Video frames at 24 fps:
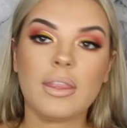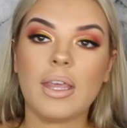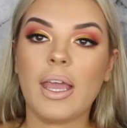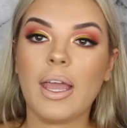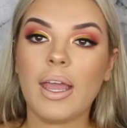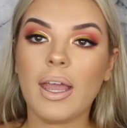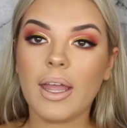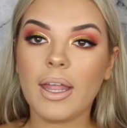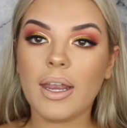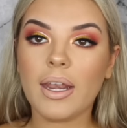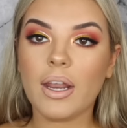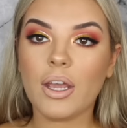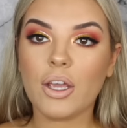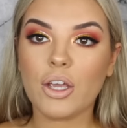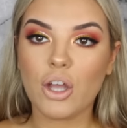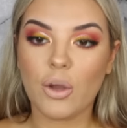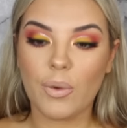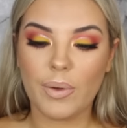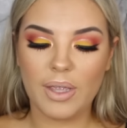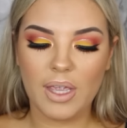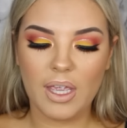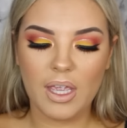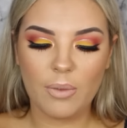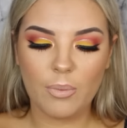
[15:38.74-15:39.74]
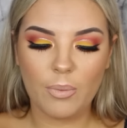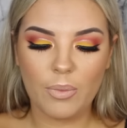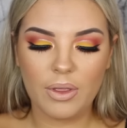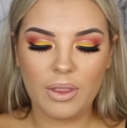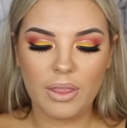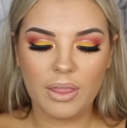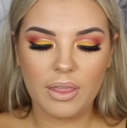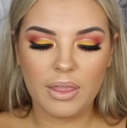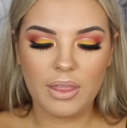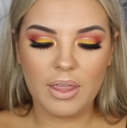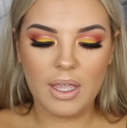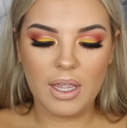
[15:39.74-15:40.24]
Then going in with
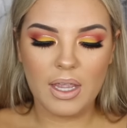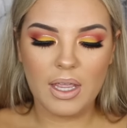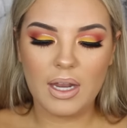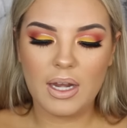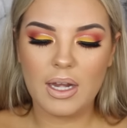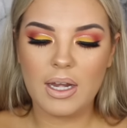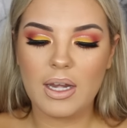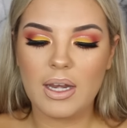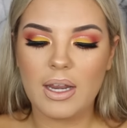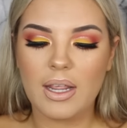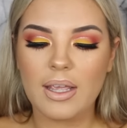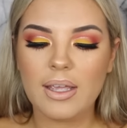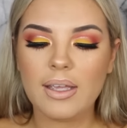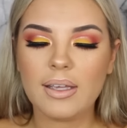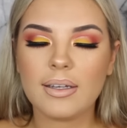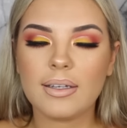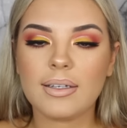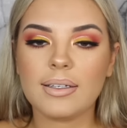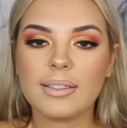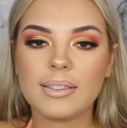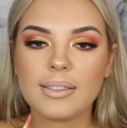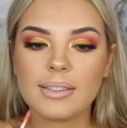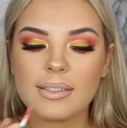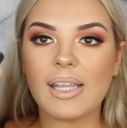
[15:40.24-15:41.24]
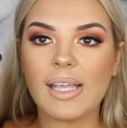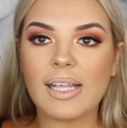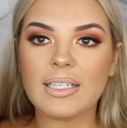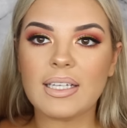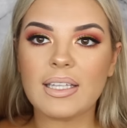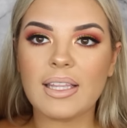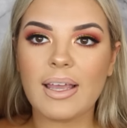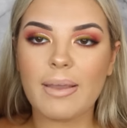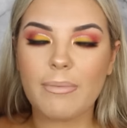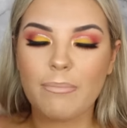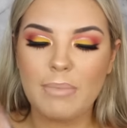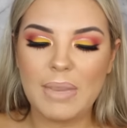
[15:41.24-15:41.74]
the NYX. These are
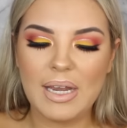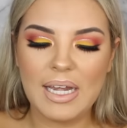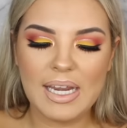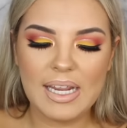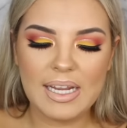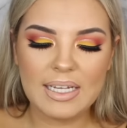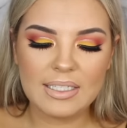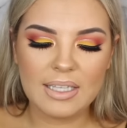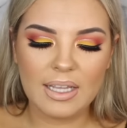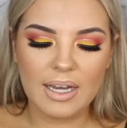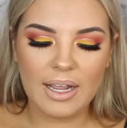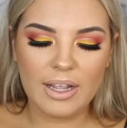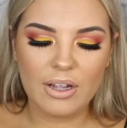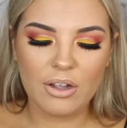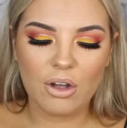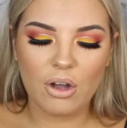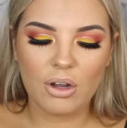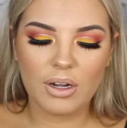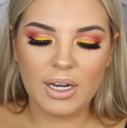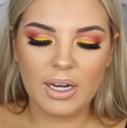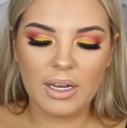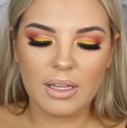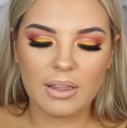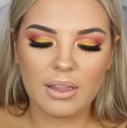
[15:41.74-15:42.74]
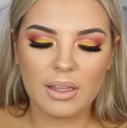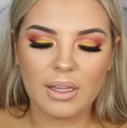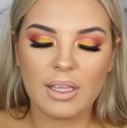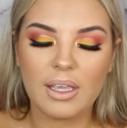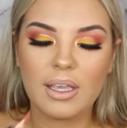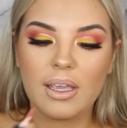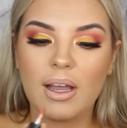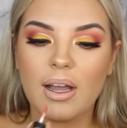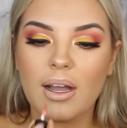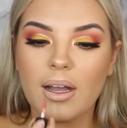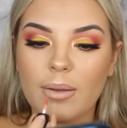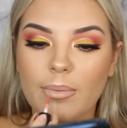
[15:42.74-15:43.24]
their minis that I got in
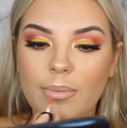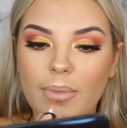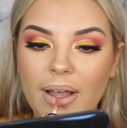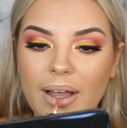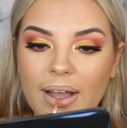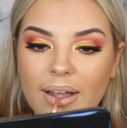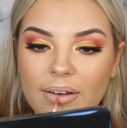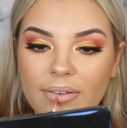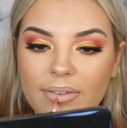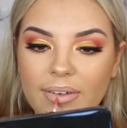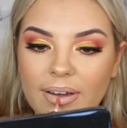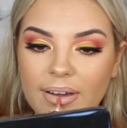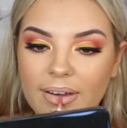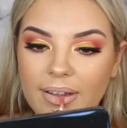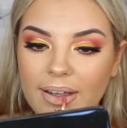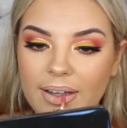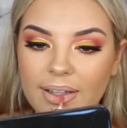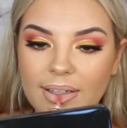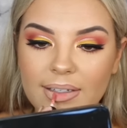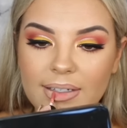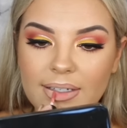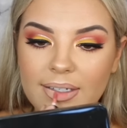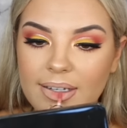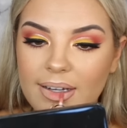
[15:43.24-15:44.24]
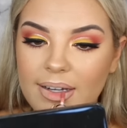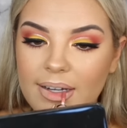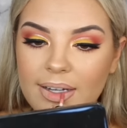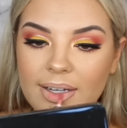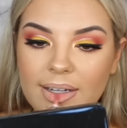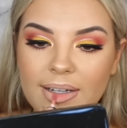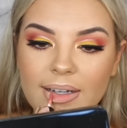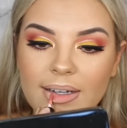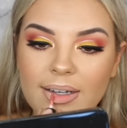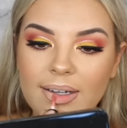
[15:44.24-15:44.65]
the advent calendar.